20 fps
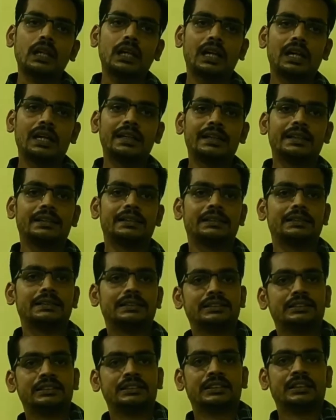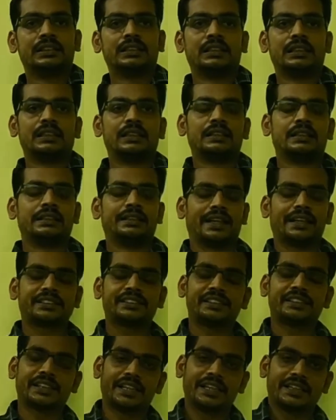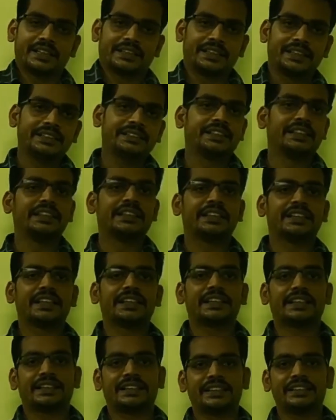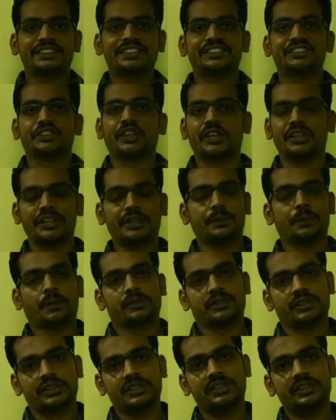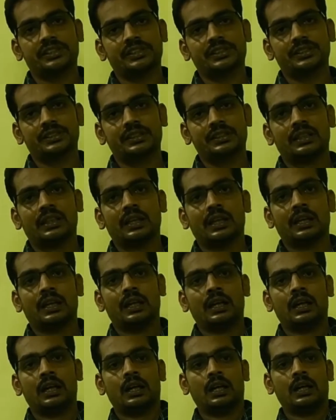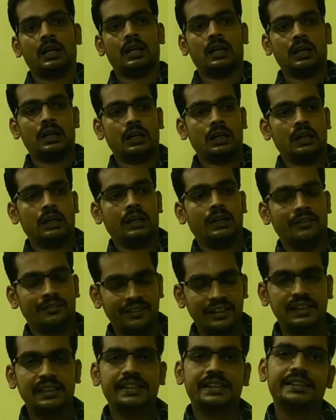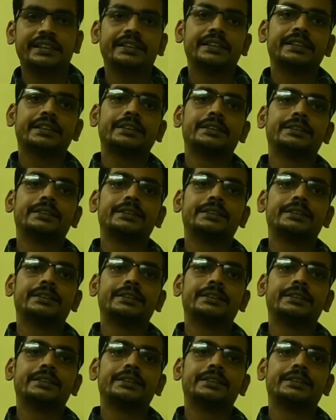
And next category, third category is joining process. Welding,